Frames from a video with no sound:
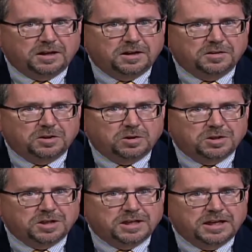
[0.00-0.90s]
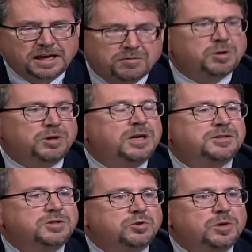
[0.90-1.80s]
there is a heavier
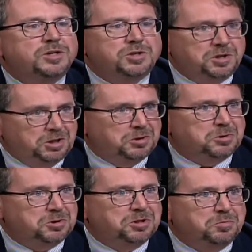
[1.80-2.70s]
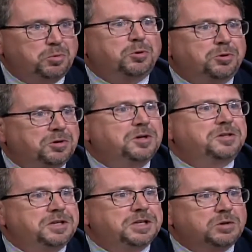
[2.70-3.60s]
concentration closer to the border
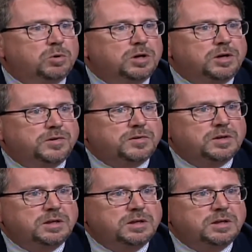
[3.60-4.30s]
than anywhere else